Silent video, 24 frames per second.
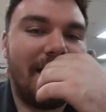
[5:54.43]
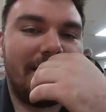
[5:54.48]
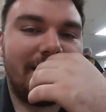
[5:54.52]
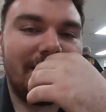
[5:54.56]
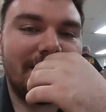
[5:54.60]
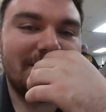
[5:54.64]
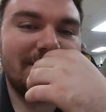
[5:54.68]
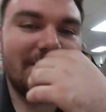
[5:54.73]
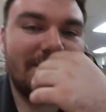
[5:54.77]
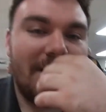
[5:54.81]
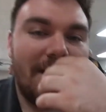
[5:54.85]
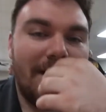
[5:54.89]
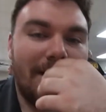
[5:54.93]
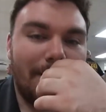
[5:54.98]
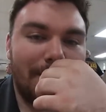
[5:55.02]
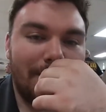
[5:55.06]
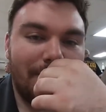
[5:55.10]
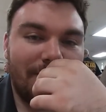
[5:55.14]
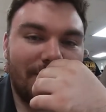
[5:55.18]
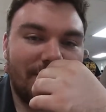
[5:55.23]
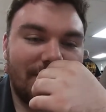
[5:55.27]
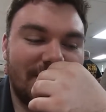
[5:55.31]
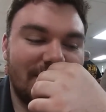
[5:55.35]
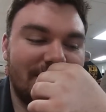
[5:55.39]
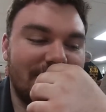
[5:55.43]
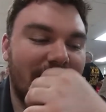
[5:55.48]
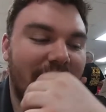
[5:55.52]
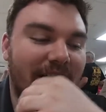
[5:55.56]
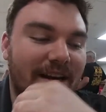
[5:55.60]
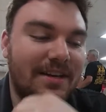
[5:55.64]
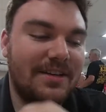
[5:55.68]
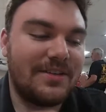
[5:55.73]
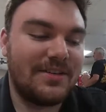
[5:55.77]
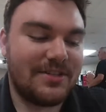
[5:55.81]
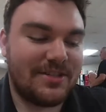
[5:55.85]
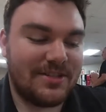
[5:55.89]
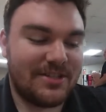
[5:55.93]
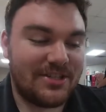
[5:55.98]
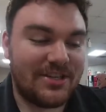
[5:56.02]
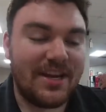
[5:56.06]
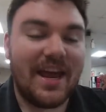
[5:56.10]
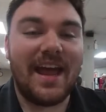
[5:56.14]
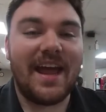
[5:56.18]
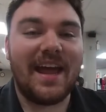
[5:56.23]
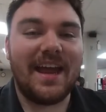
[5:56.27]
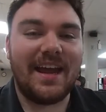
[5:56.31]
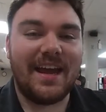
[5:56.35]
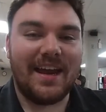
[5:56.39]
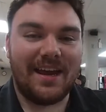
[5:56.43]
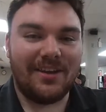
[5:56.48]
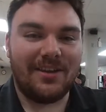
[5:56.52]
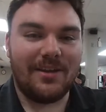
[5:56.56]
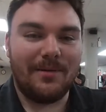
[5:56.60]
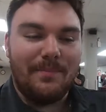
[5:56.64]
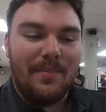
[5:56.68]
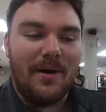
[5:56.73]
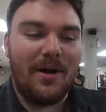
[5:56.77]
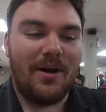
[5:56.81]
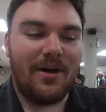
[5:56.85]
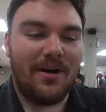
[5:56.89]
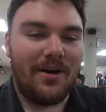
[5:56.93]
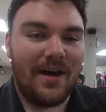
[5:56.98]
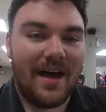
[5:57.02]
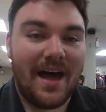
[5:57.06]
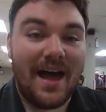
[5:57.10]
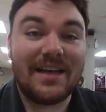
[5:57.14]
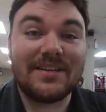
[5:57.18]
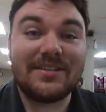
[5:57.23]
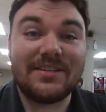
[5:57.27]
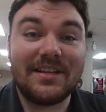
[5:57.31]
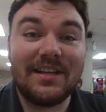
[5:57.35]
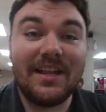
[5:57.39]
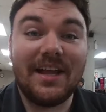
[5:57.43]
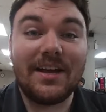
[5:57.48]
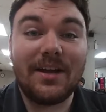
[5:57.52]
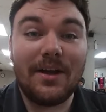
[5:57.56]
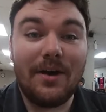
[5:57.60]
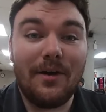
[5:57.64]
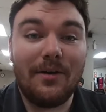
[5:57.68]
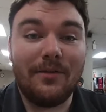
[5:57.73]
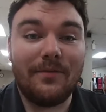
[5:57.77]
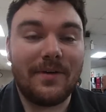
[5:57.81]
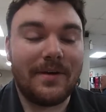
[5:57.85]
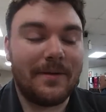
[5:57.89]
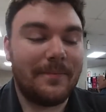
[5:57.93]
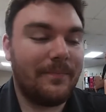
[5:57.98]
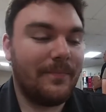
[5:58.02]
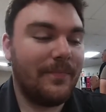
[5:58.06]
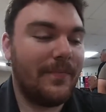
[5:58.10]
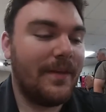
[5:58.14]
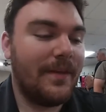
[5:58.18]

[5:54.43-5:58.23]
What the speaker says: and his thumb decided to stay in the ball as he let go of it.